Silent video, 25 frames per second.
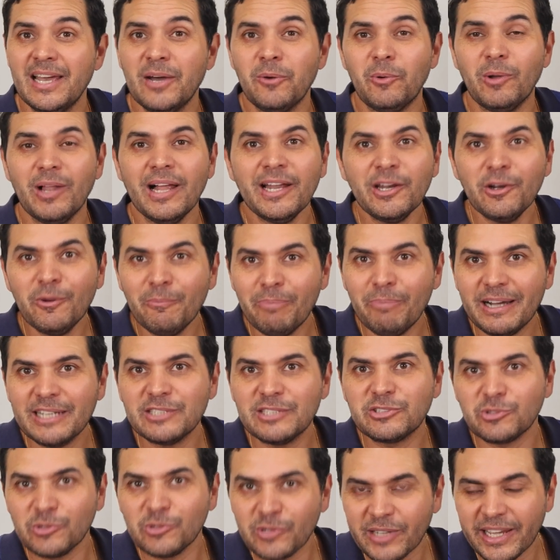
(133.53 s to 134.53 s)
Well, I don't buy
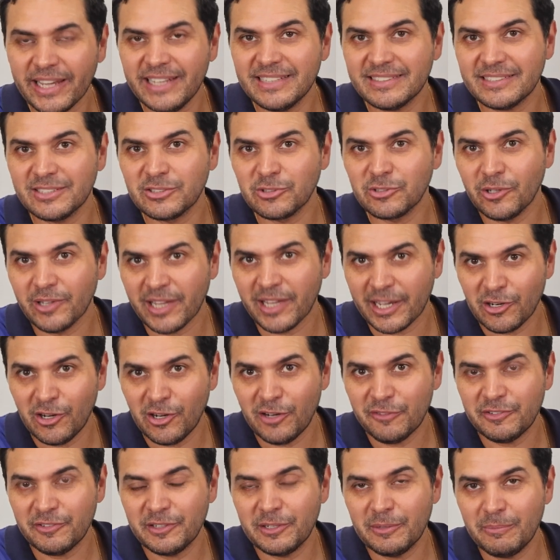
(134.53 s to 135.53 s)
suitcases all that
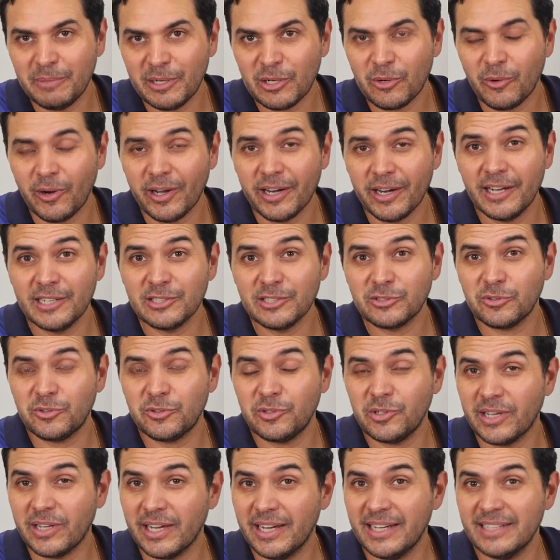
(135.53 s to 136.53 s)
often, to be quite honest
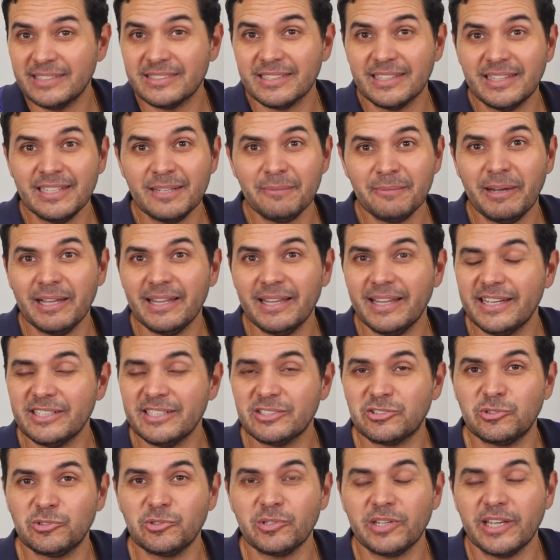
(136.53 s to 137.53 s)
with you guys. I think my
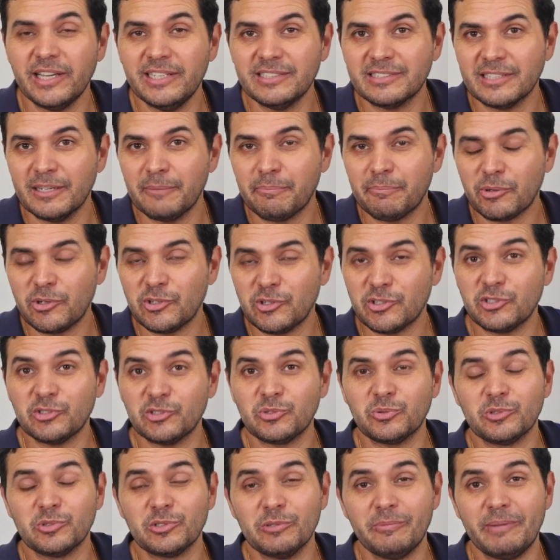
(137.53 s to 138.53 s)
last suitcase I
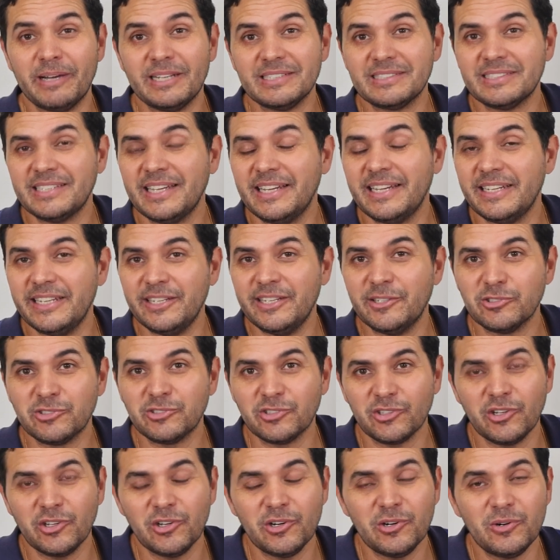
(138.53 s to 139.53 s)
purchased was about 10 years
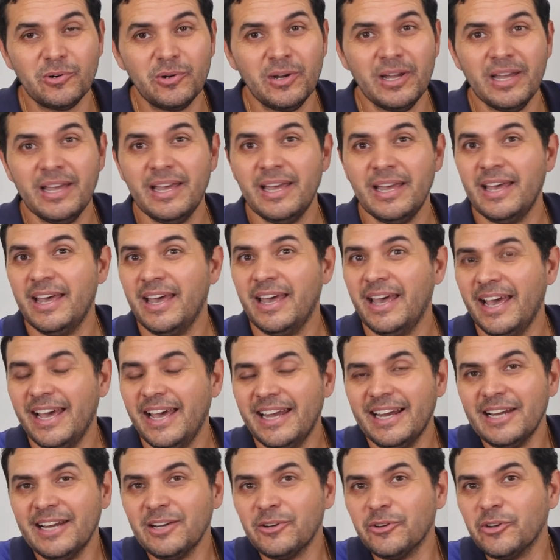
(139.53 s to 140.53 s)
ago.
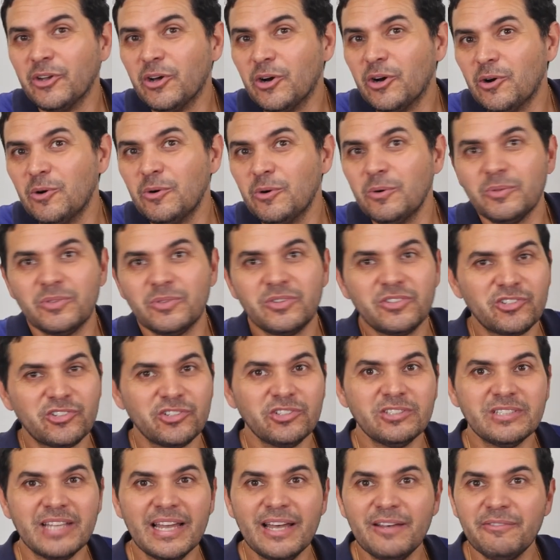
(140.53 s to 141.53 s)
And I don't know,
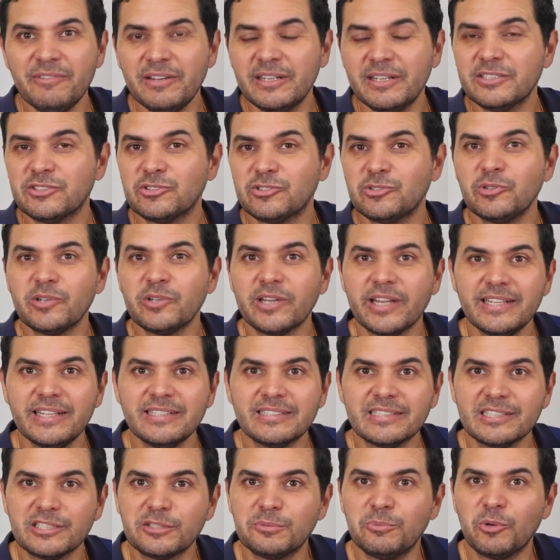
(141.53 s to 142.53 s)
just having a
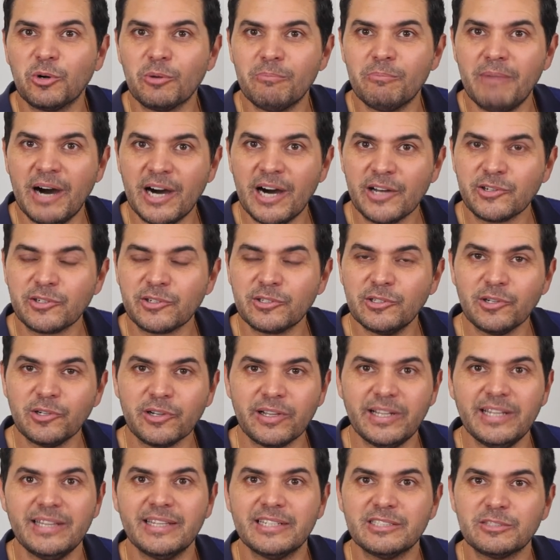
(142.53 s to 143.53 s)
suitcase that's more modern
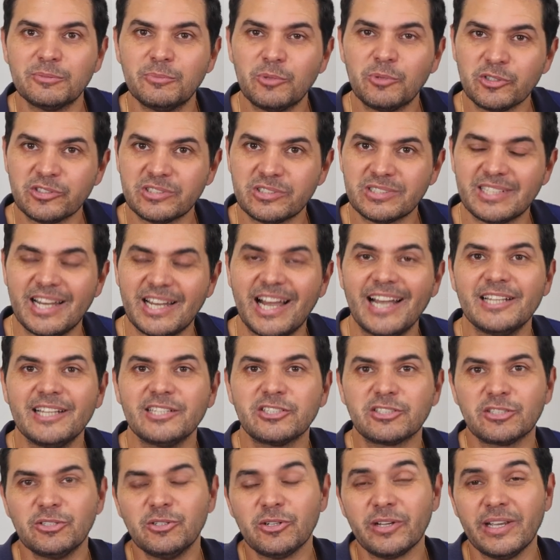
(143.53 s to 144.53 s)
looking, that's more
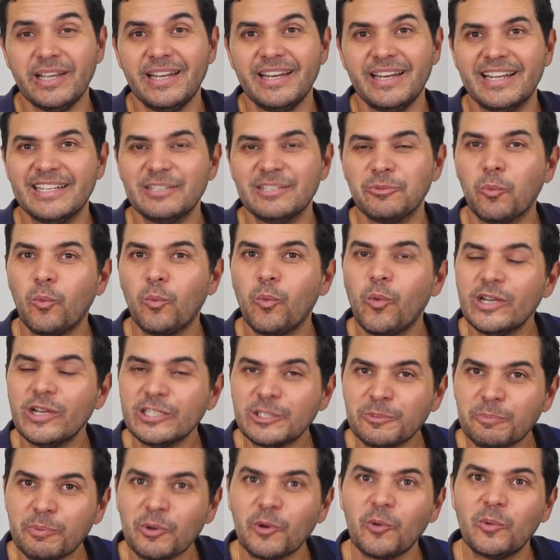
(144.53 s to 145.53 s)
stylish looking, and
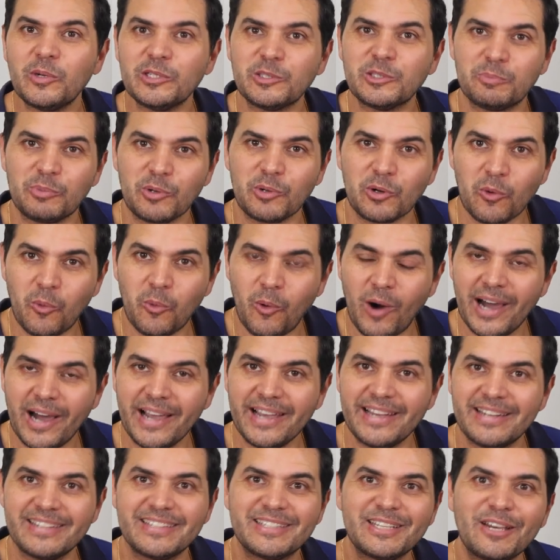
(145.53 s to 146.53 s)
whisper
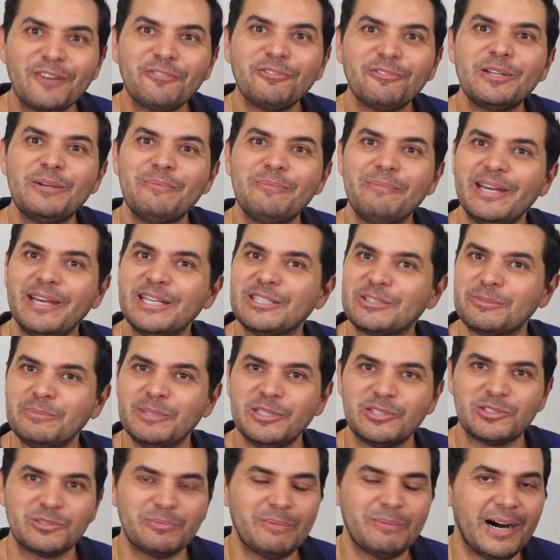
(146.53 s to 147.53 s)
quiet definitely makes
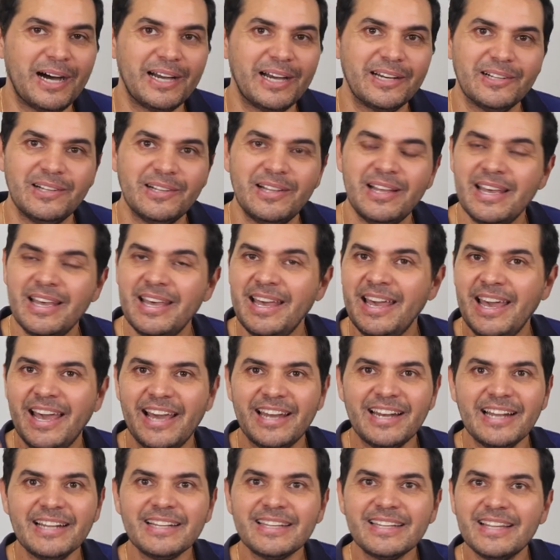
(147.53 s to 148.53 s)
me smile.
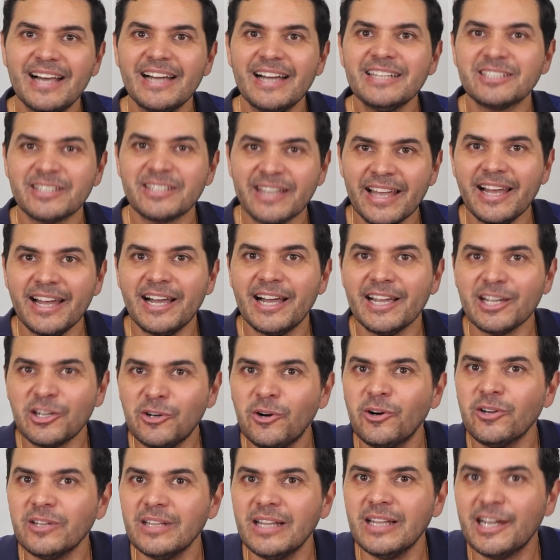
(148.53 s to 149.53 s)
And I
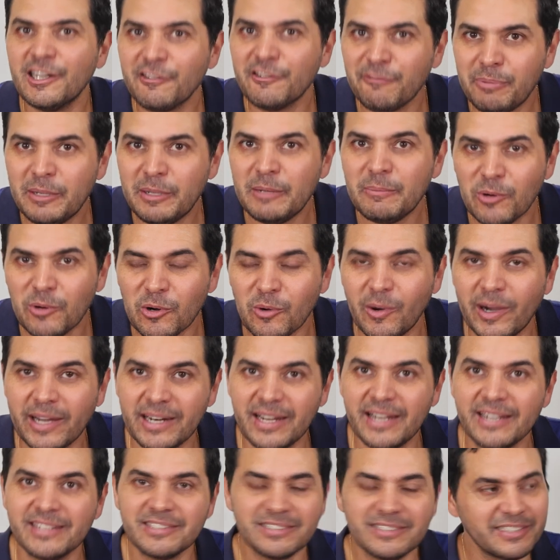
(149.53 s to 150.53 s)
caught a lot of people, quite
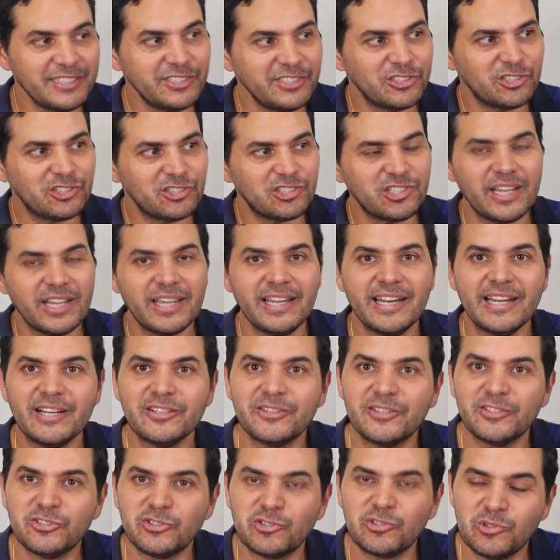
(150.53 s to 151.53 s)
honestly, just checking
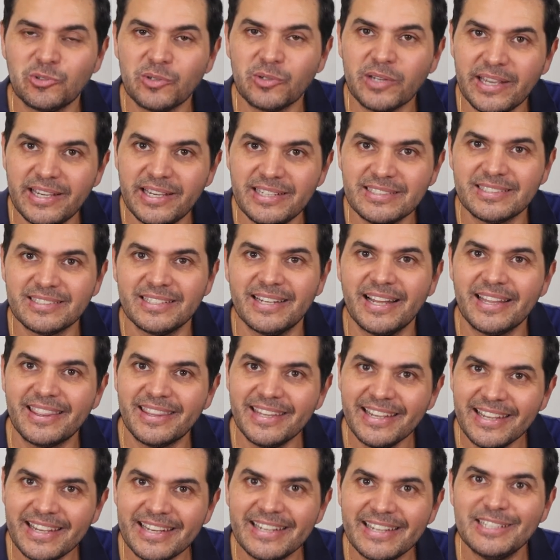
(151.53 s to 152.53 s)
out this suitcase, and I
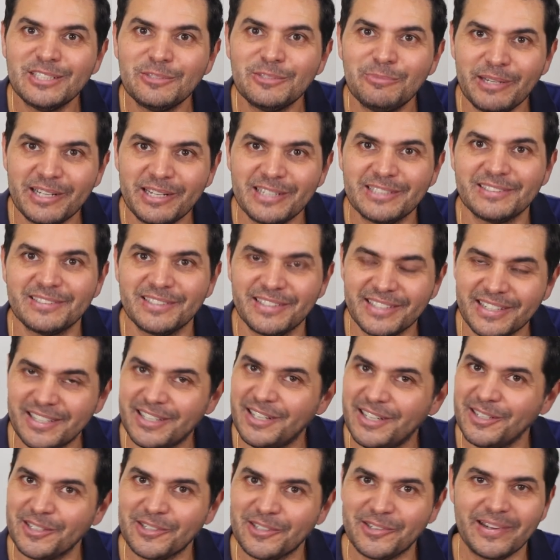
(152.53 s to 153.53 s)
think it is because of the
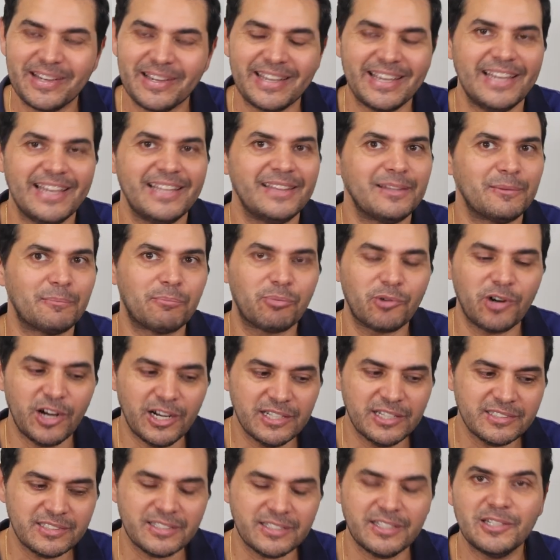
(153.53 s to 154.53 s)
color. Again, the
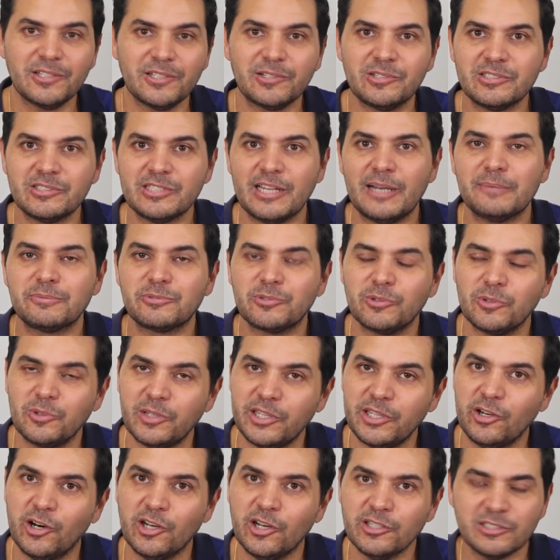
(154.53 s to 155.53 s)
bronze color is
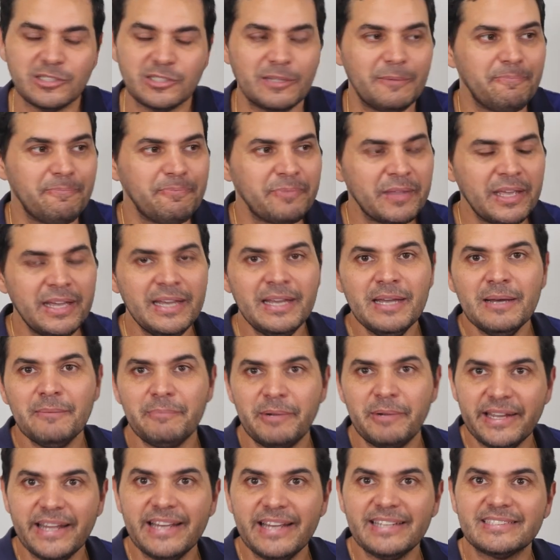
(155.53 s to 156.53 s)
absolutely awesome.
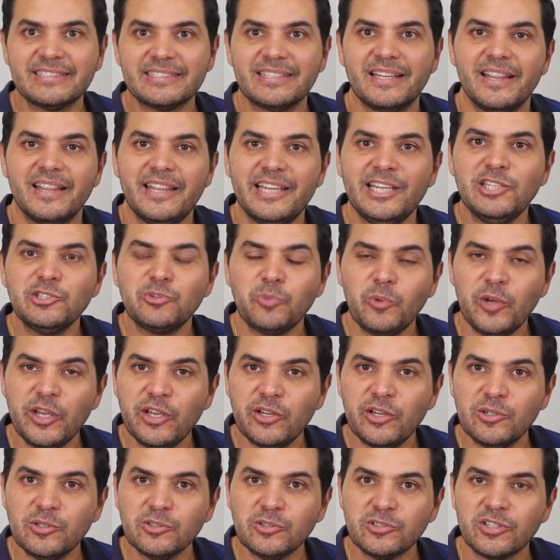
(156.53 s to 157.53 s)
But yes, these
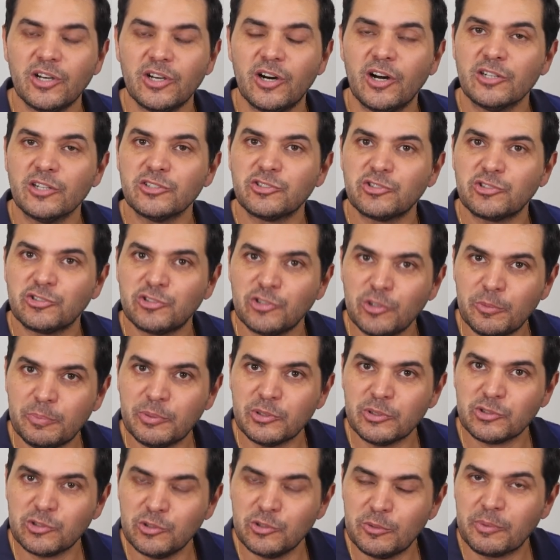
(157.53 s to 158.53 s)
wheels are
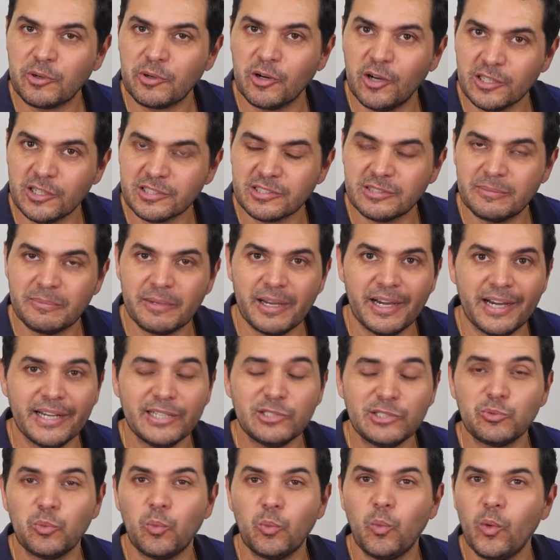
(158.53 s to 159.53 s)
super, super awesome,
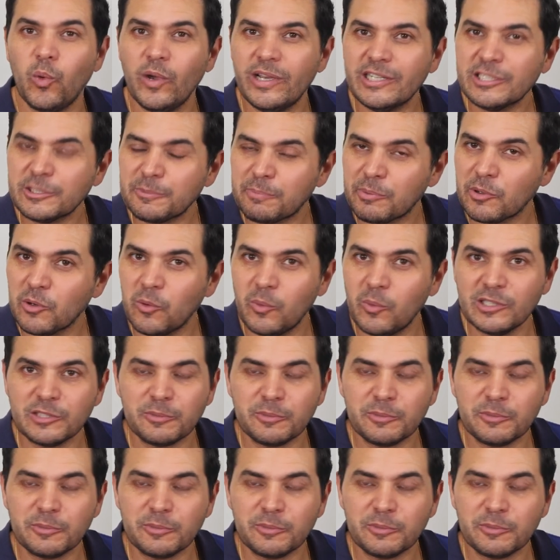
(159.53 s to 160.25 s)
guys. Whisper